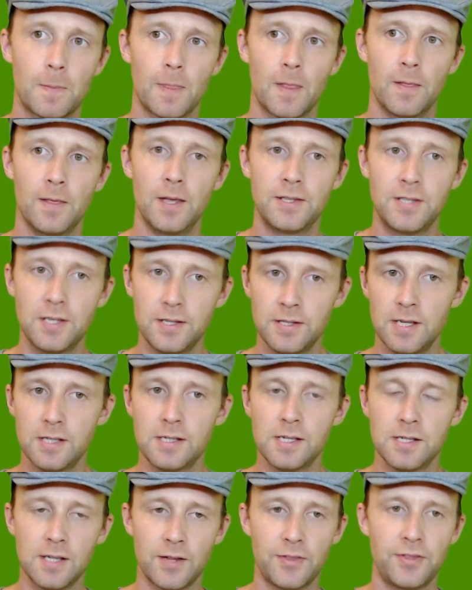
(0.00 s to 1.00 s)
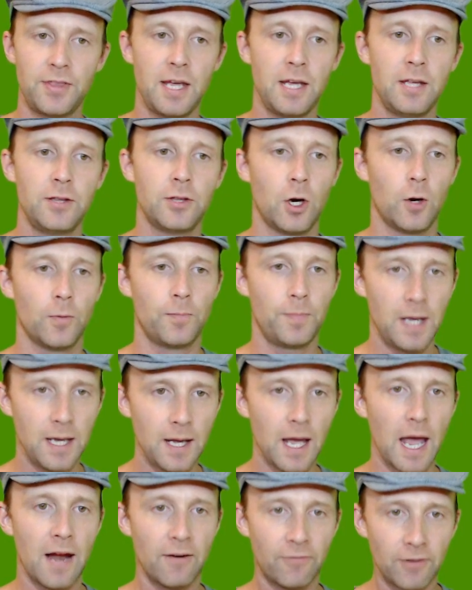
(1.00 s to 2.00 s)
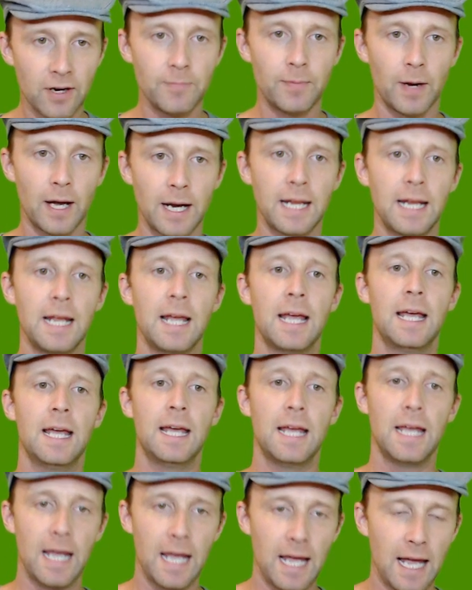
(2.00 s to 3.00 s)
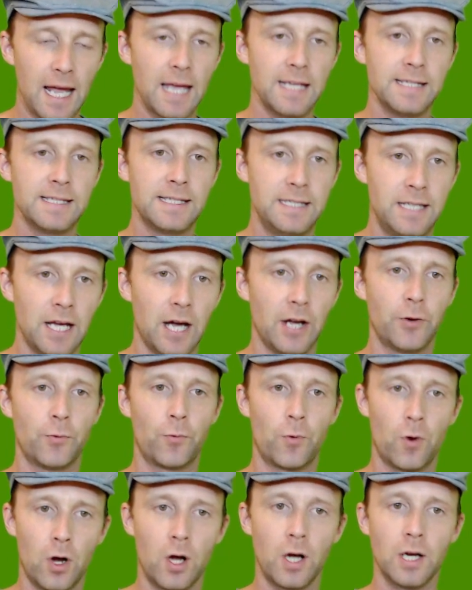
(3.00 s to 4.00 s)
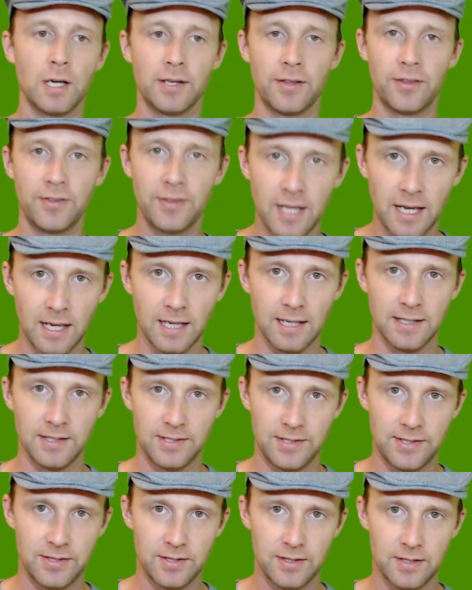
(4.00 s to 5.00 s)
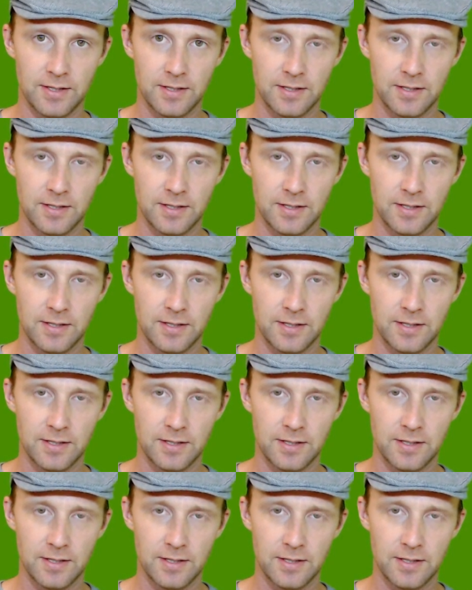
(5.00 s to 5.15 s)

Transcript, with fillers: This is, this is a thing, though. Everybody has done wrong things.